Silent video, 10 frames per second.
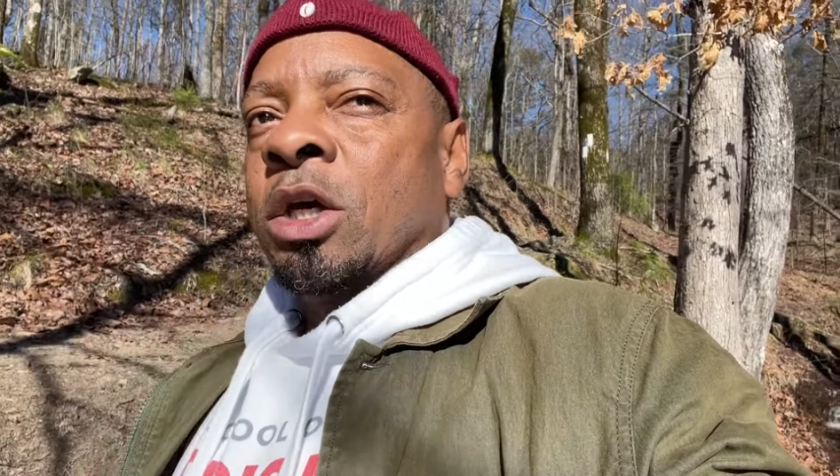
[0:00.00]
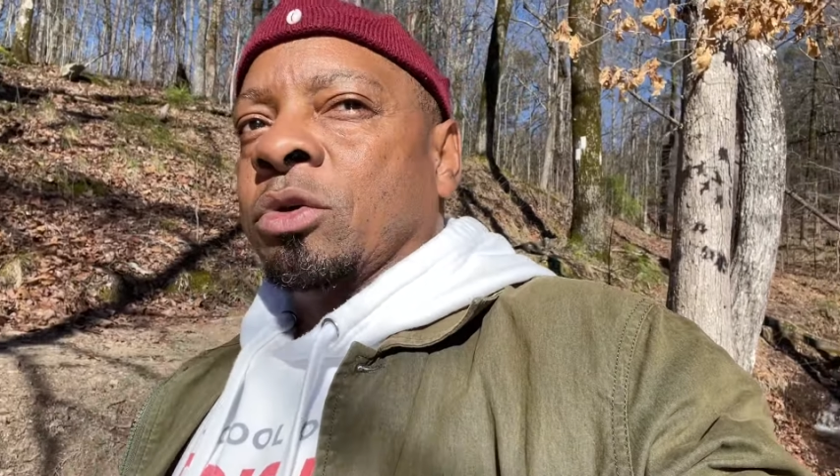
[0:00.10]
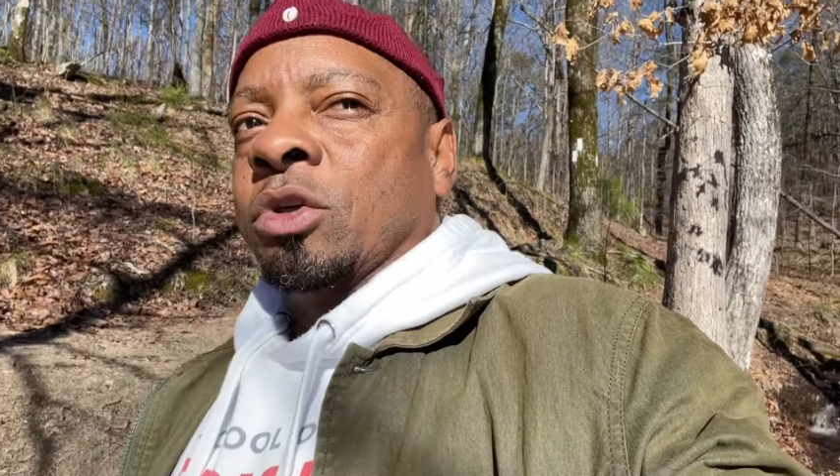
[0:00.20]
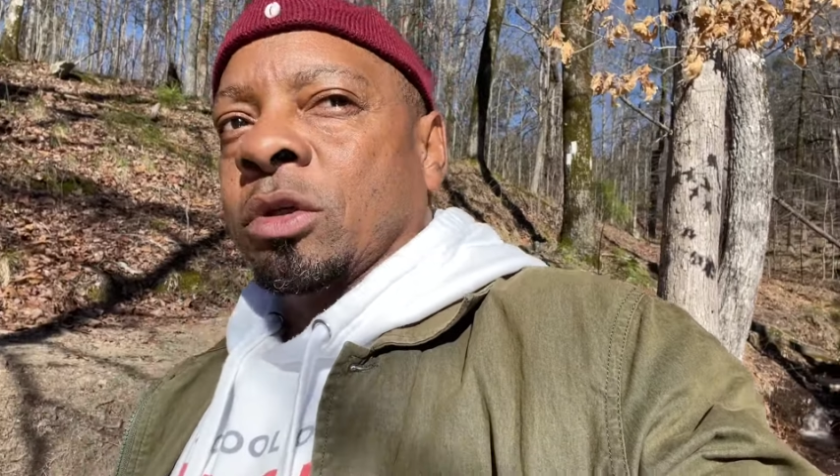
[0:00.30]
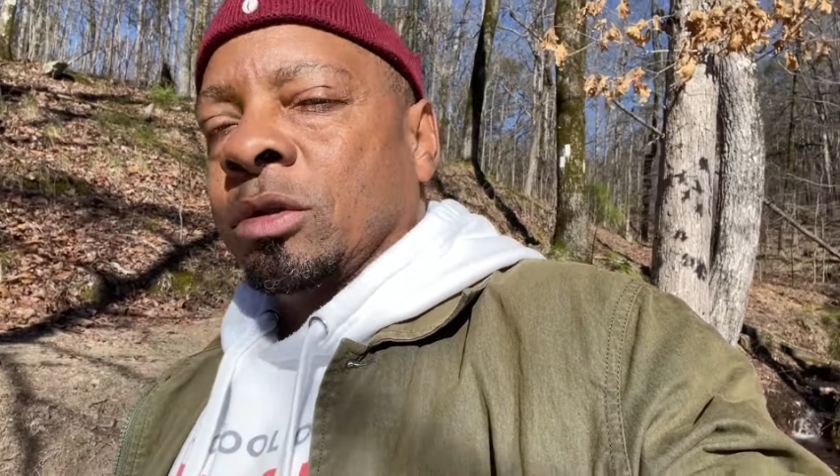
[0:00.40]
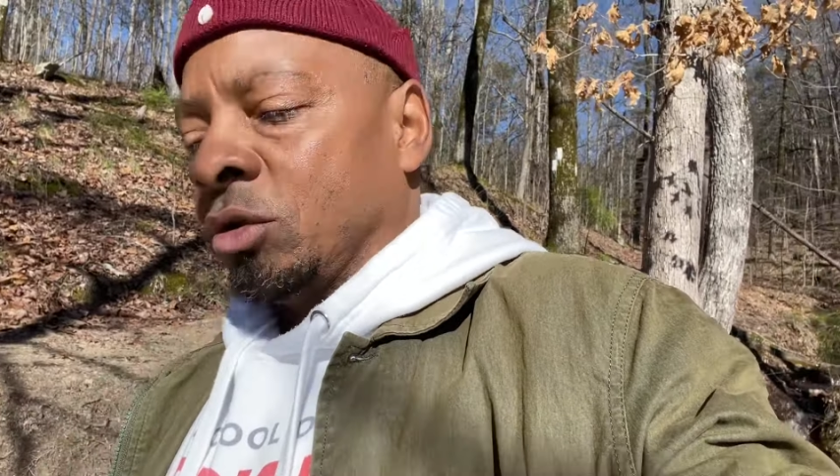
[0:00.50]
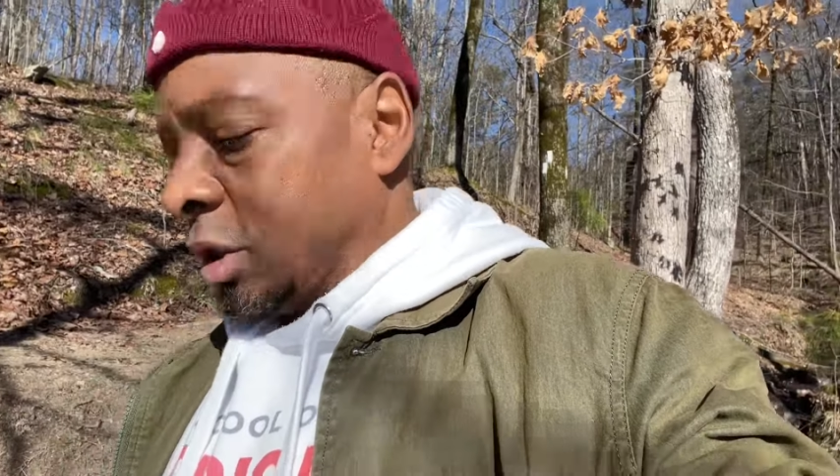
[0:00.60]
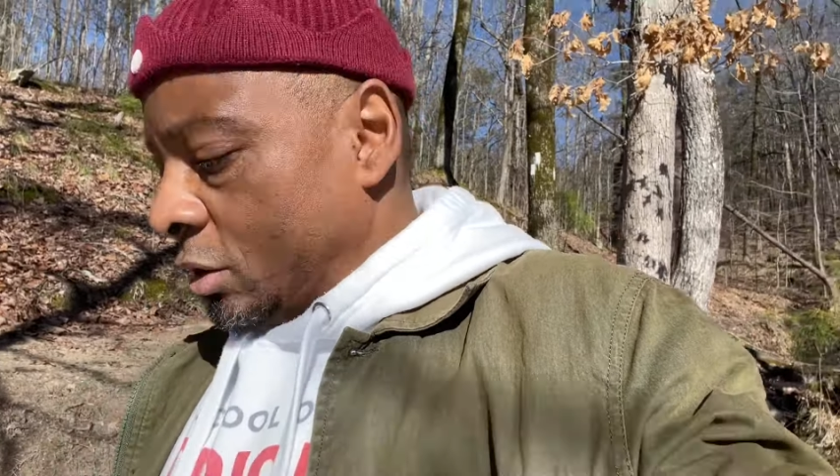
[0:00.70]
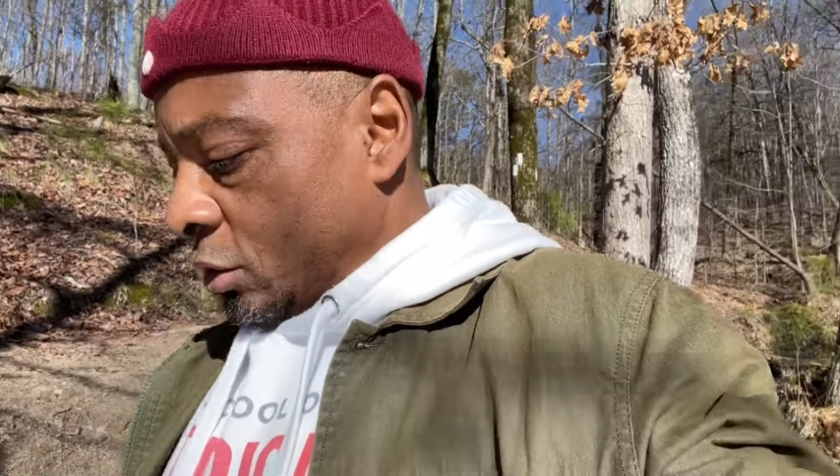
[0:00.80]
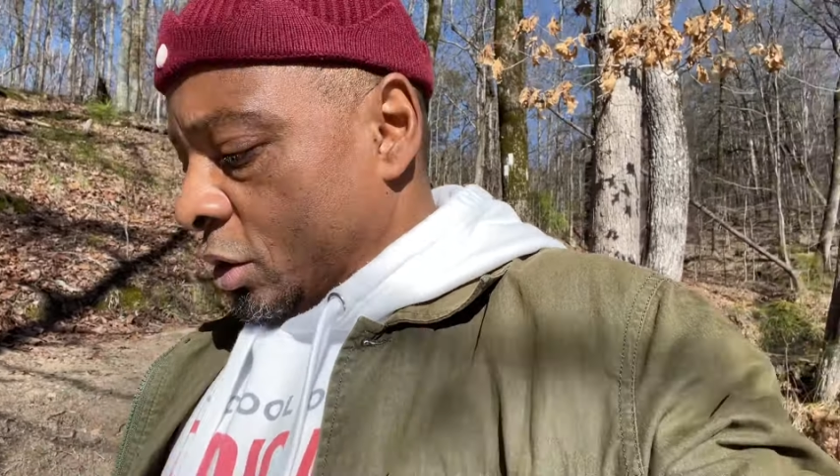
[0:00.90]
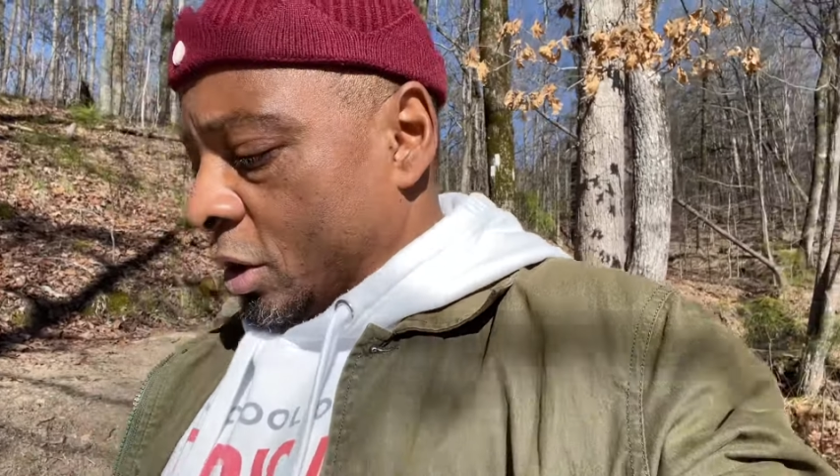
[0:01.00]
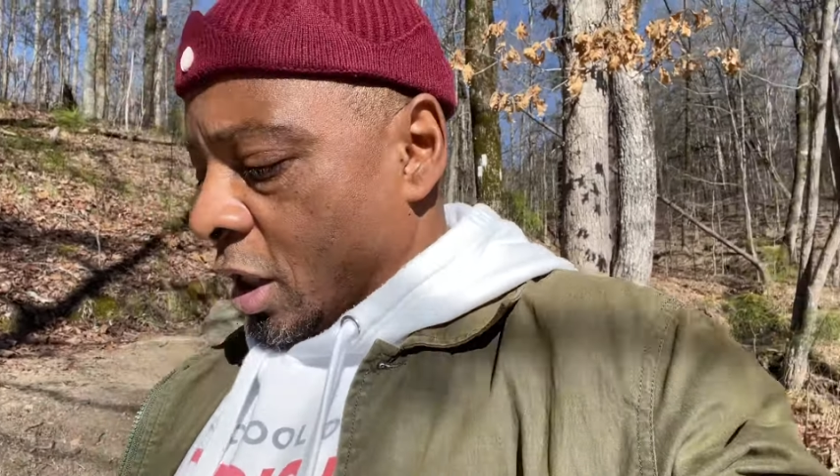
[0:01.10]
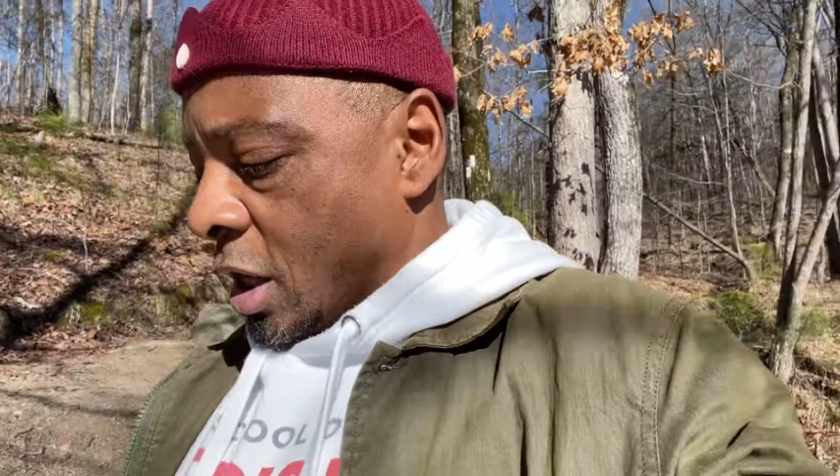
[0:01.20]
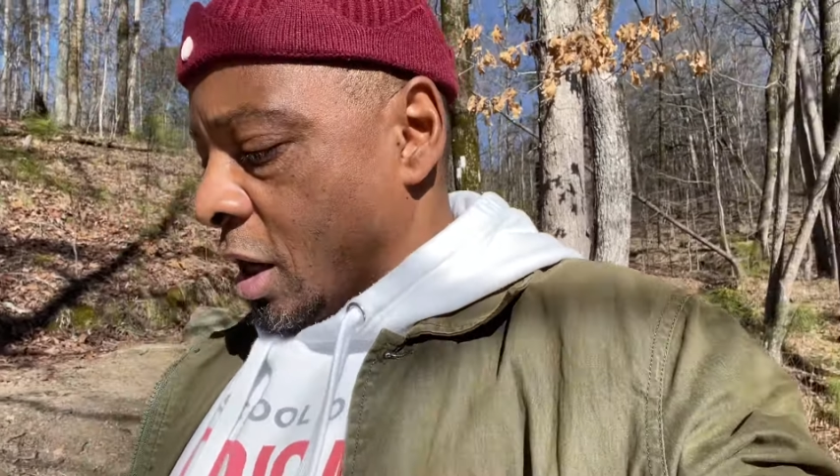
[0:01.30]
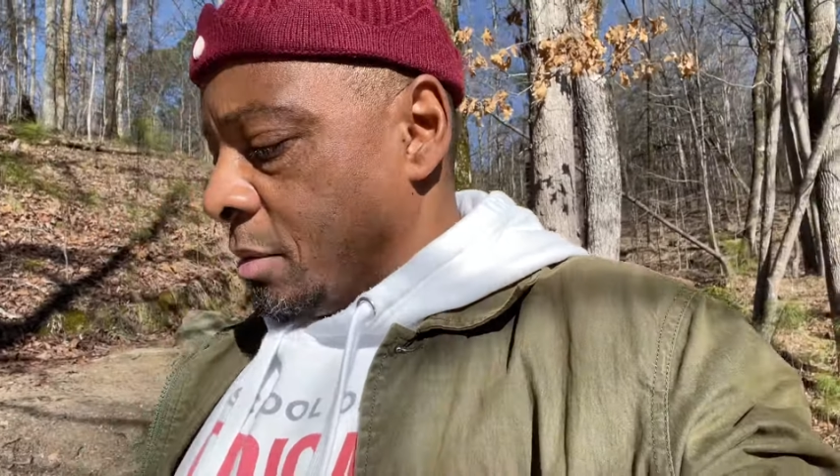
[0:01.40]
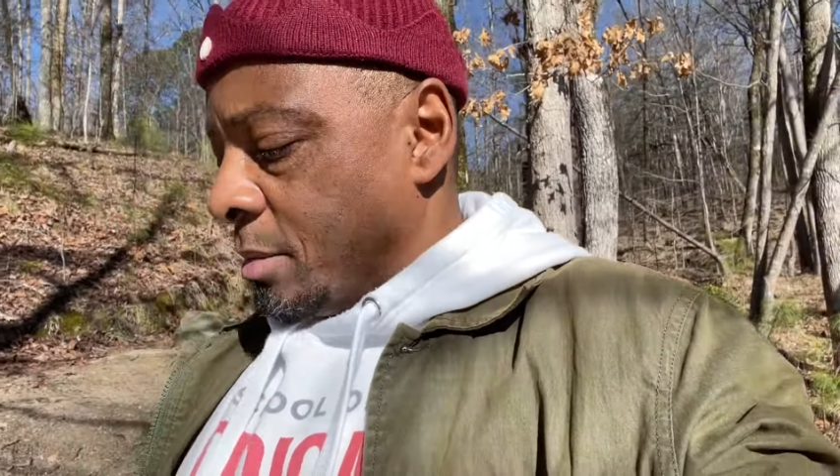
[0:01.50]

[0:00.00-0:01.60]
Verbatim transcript: You could you could you could uh,